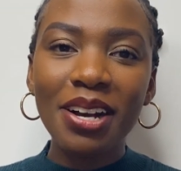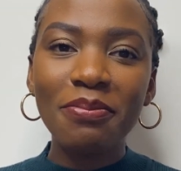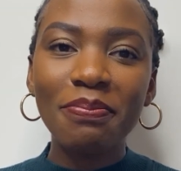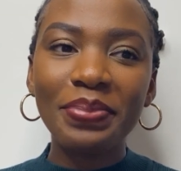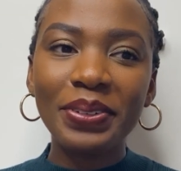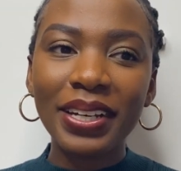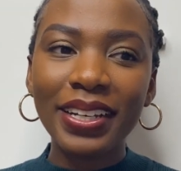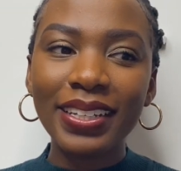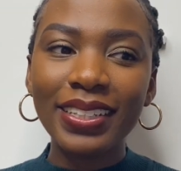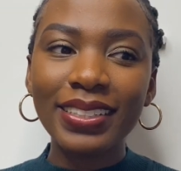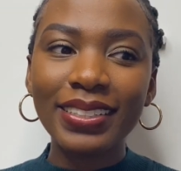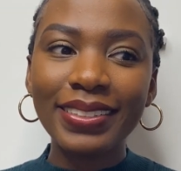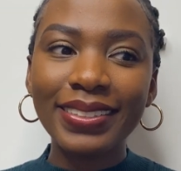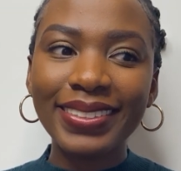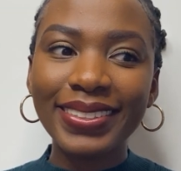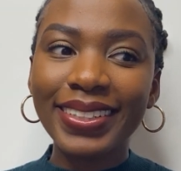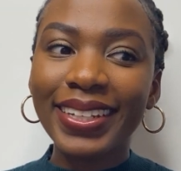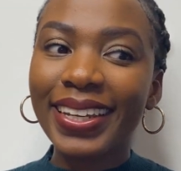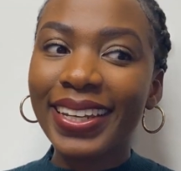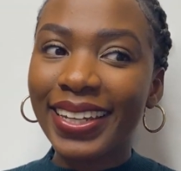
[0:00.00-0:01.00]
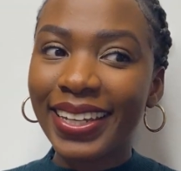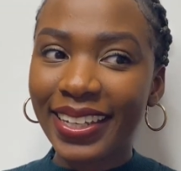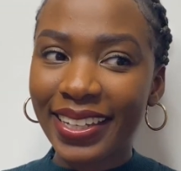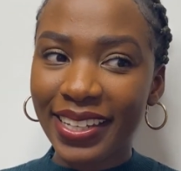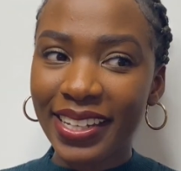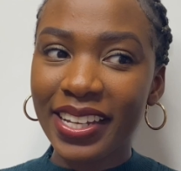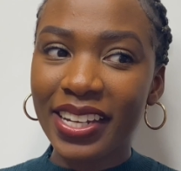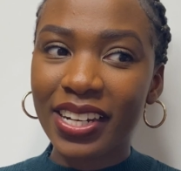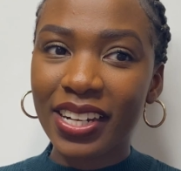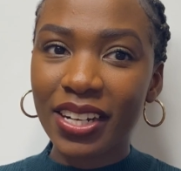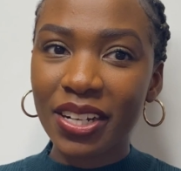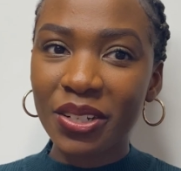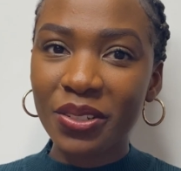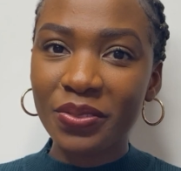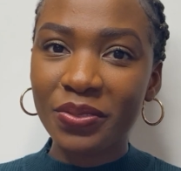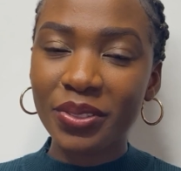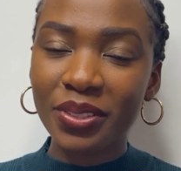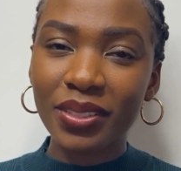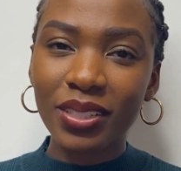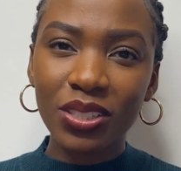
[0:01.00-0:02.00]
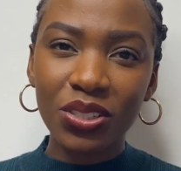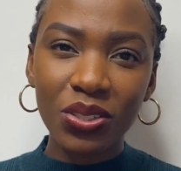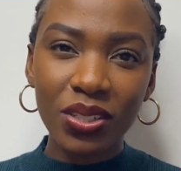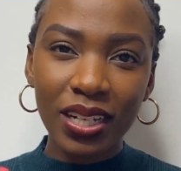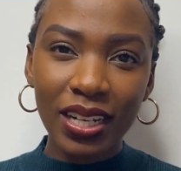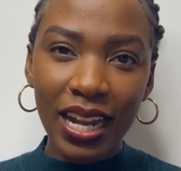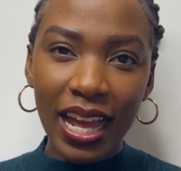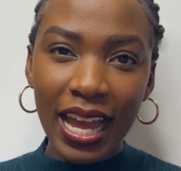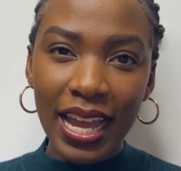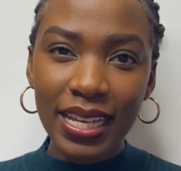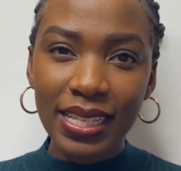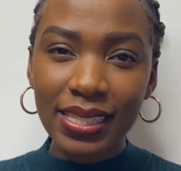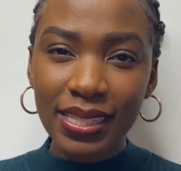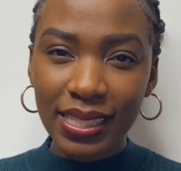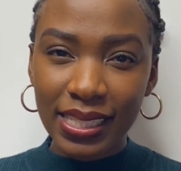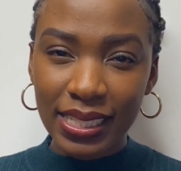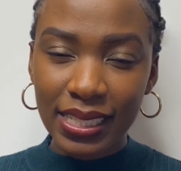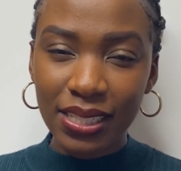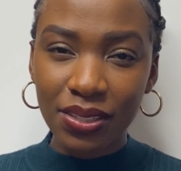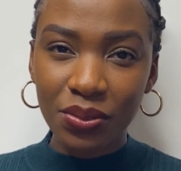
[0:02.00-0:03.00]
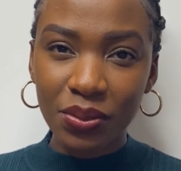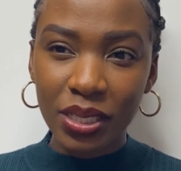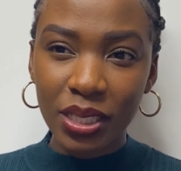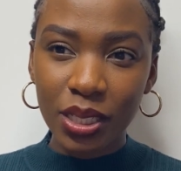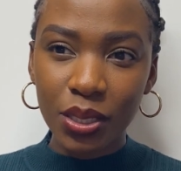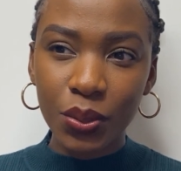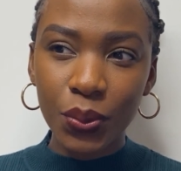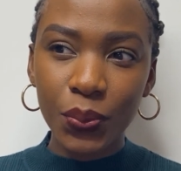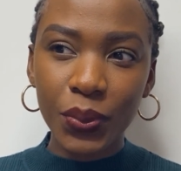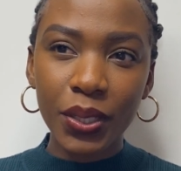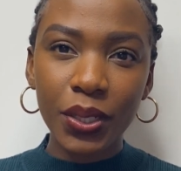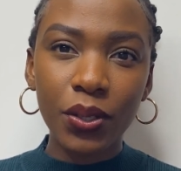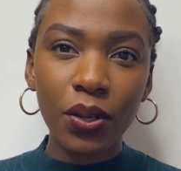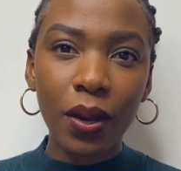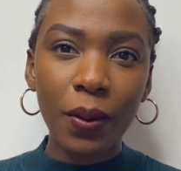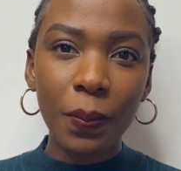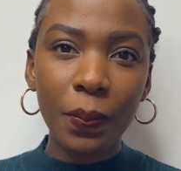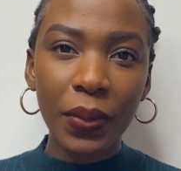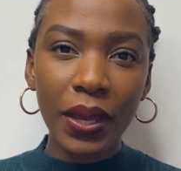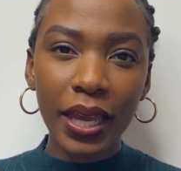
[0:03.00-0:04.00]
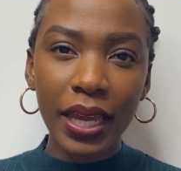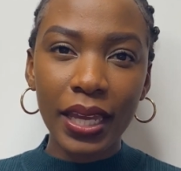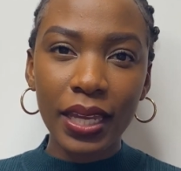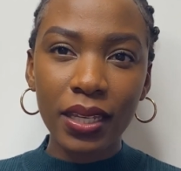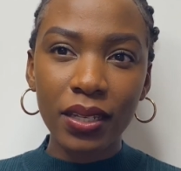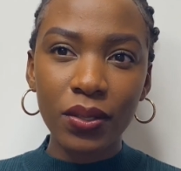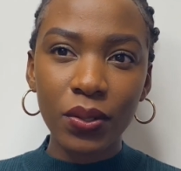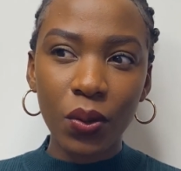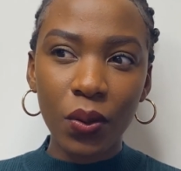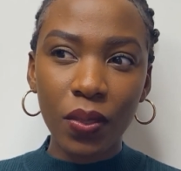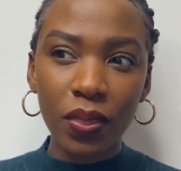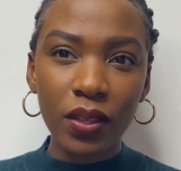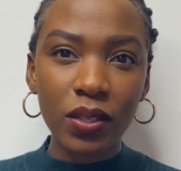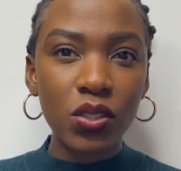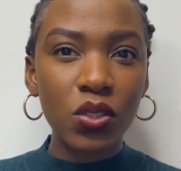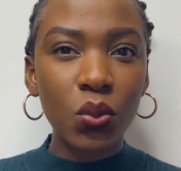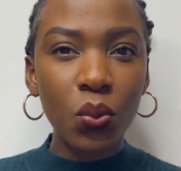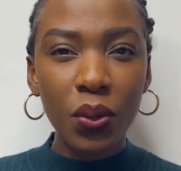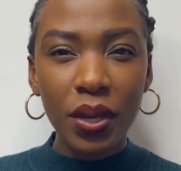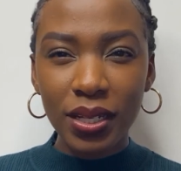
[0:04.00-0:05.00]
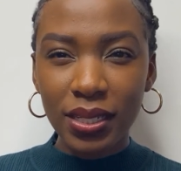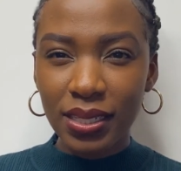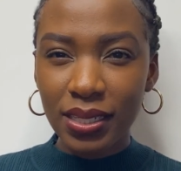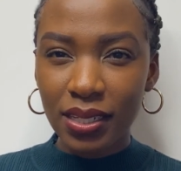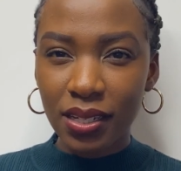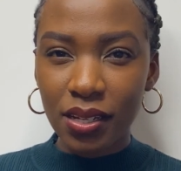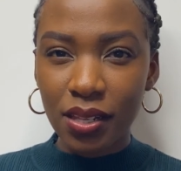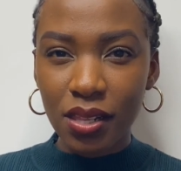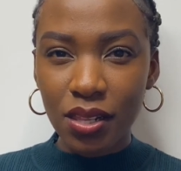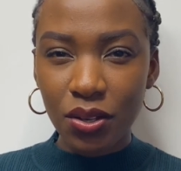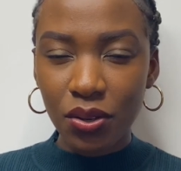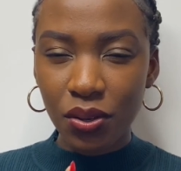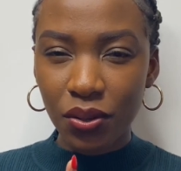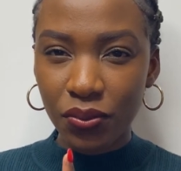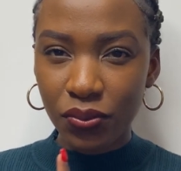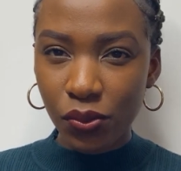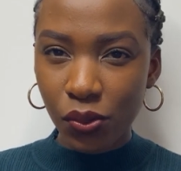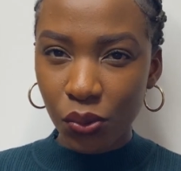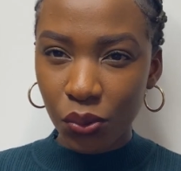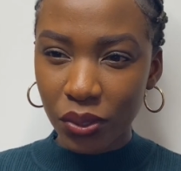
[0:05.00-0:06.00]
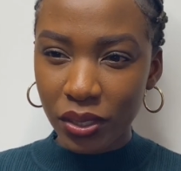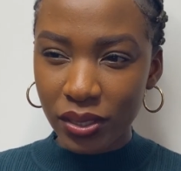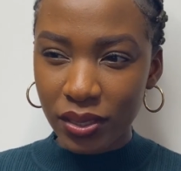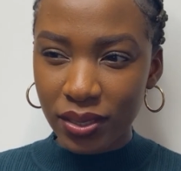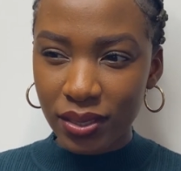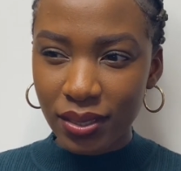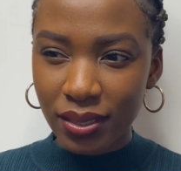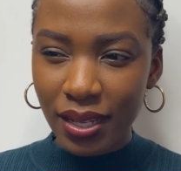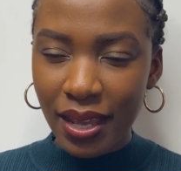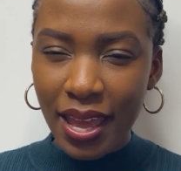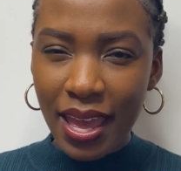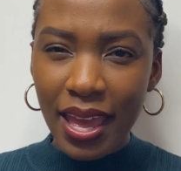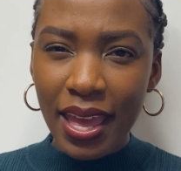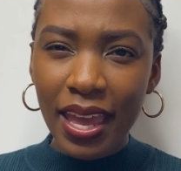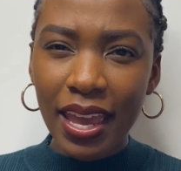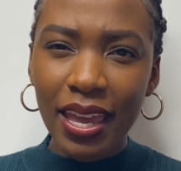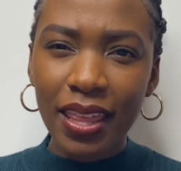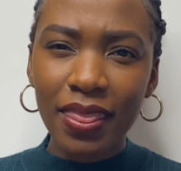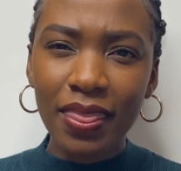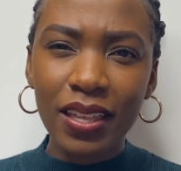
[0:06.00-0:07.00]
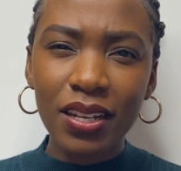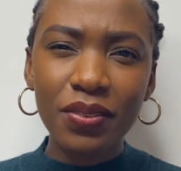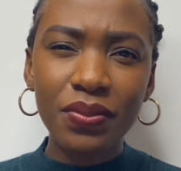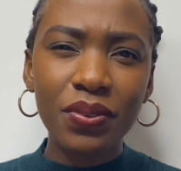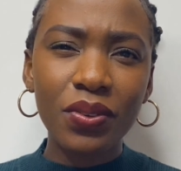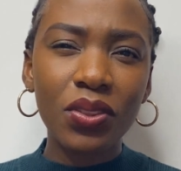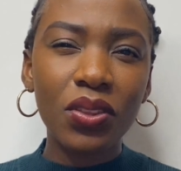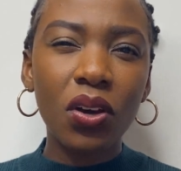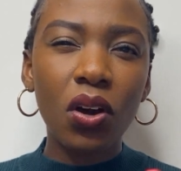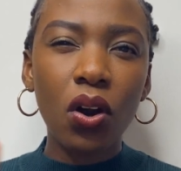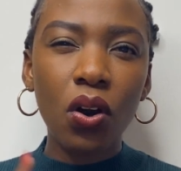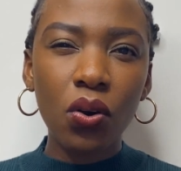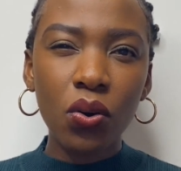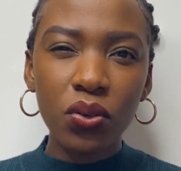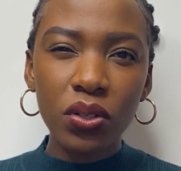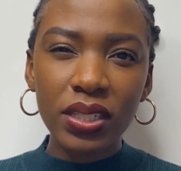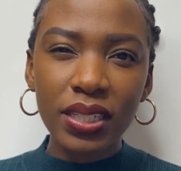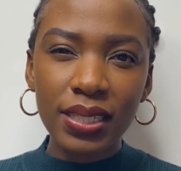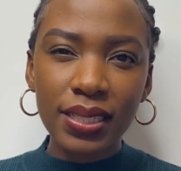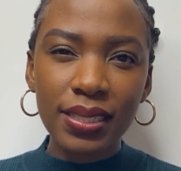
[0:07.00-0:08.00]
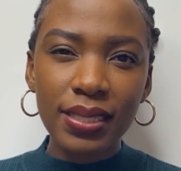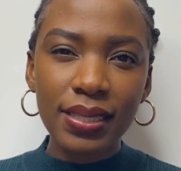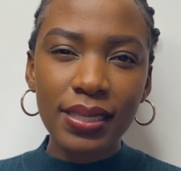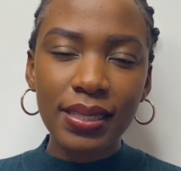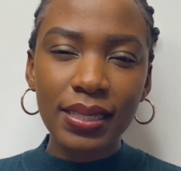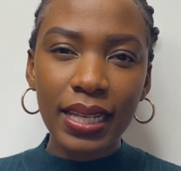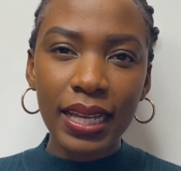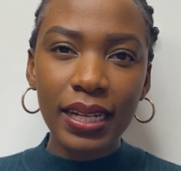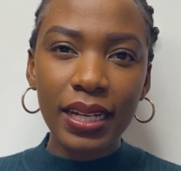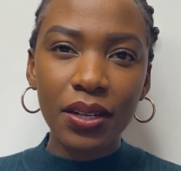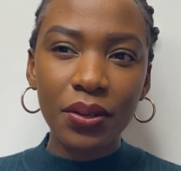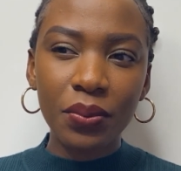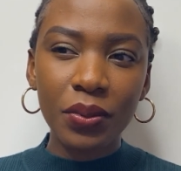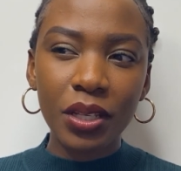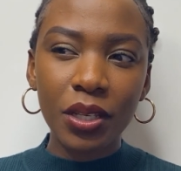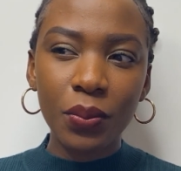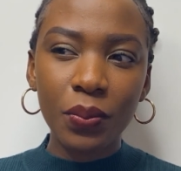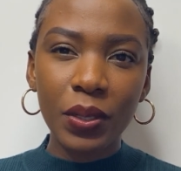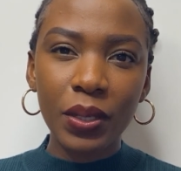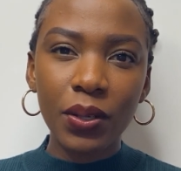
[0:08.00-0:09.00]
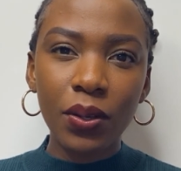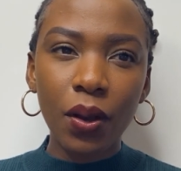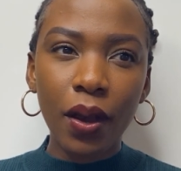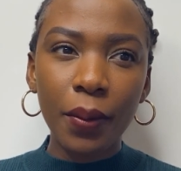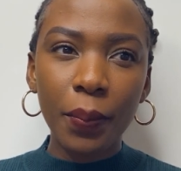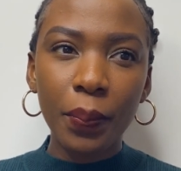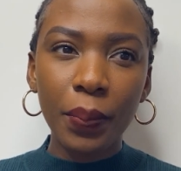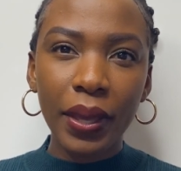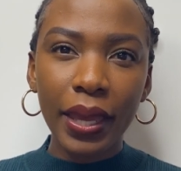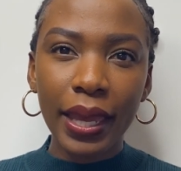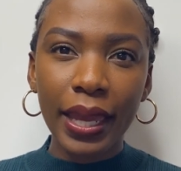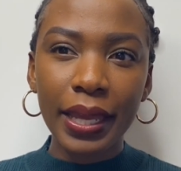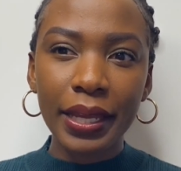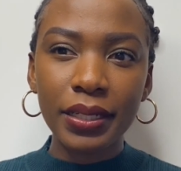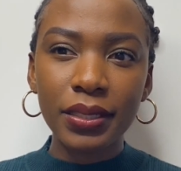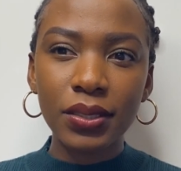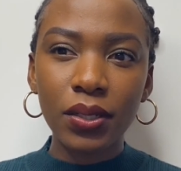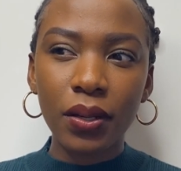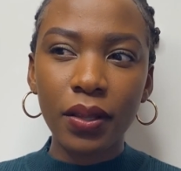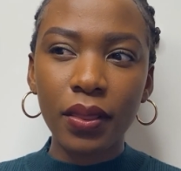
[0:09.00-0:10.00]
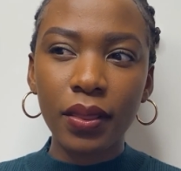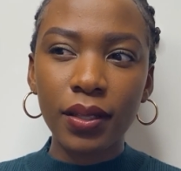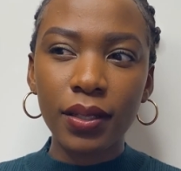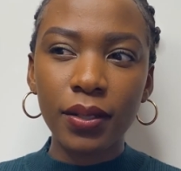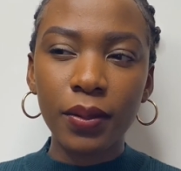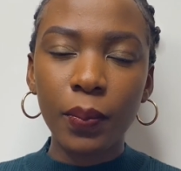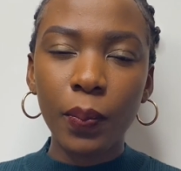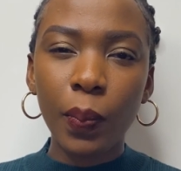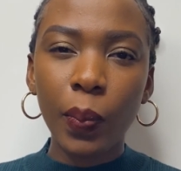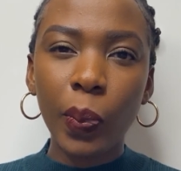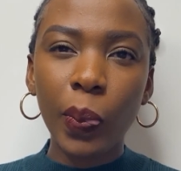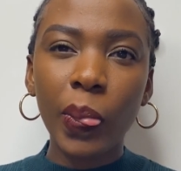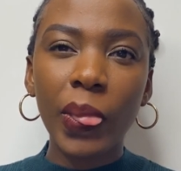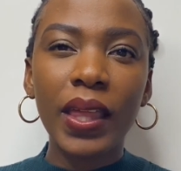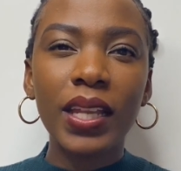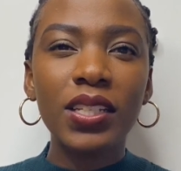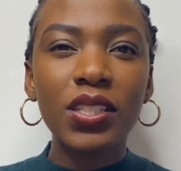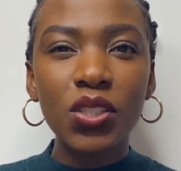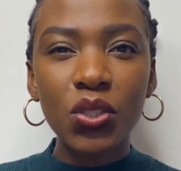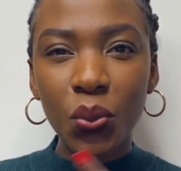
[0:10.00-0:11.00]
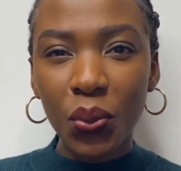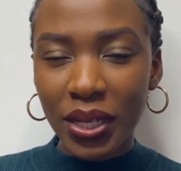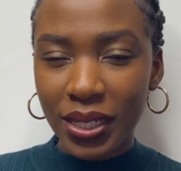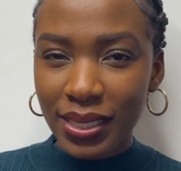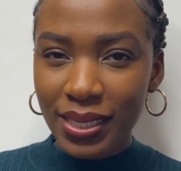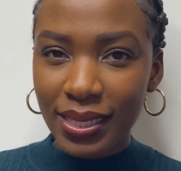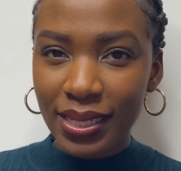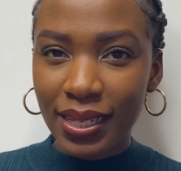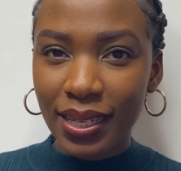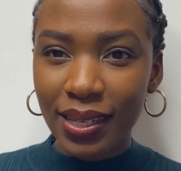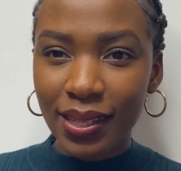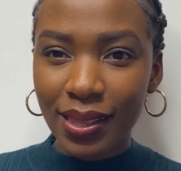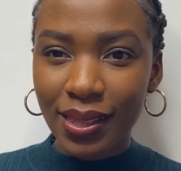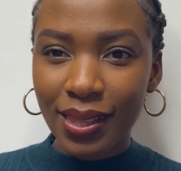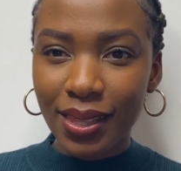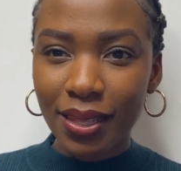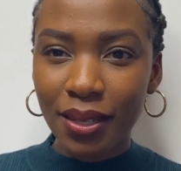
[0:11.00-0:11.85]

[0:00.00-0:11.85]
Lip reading: But here, for the July salary, we got paid on the 20th of August. And then for the August salary, we got paid on the 20th